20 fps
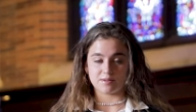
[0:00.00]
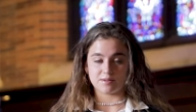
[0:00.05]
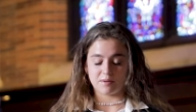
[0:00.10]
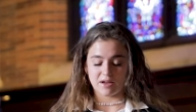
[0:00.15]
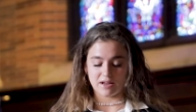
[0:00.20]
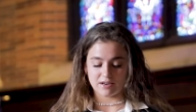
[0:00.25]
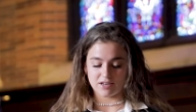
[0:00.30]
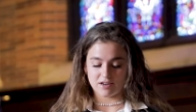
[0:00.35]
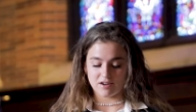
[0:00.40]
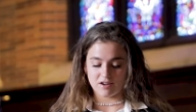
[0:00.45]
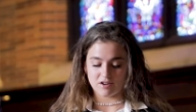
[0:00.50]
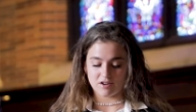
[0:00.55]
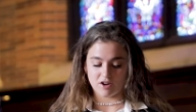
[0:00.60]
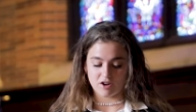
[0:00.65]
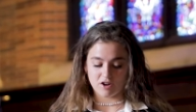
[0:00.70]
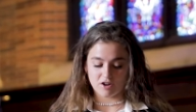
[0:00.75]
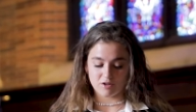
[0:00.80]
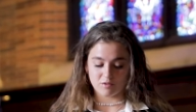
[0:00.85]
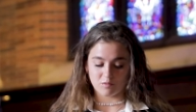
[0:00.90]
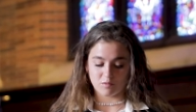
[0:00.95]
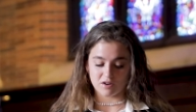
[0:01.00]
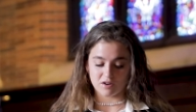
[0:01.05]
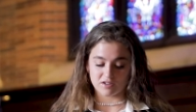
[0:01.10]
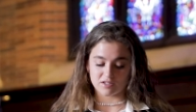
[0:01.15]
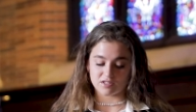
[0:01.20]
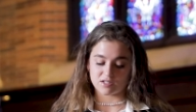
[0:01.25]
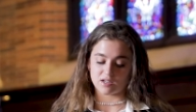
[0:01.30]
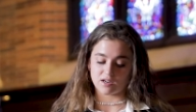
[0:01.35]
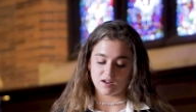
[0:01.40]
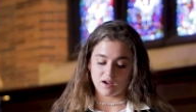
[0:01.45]
depended on hurt
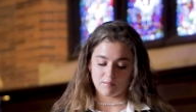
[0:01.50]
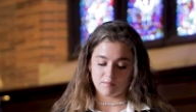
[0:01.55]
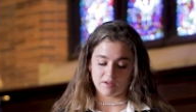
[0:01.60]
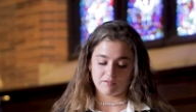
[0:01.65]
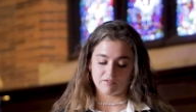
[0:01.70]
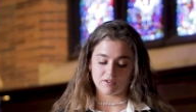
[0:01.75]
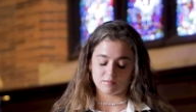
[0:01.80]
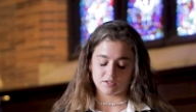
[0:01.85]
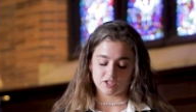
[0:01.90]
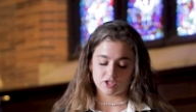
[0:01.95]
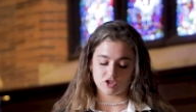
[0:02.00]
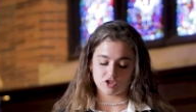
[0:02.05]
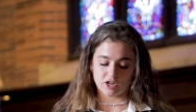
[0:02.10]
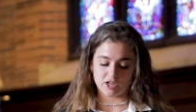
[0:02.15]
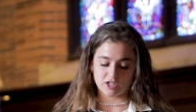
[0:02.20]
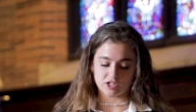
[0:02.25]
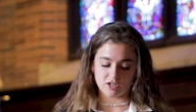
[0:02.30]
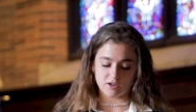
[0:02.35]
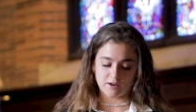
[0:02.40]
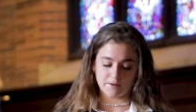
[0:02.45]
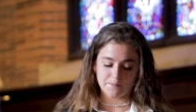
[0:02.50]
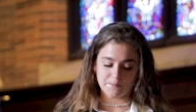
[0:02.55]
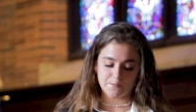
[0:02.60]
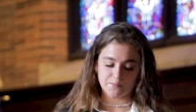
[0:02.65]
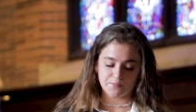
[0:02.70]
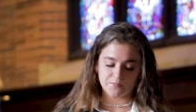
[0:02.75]
worse than coming from a stranger.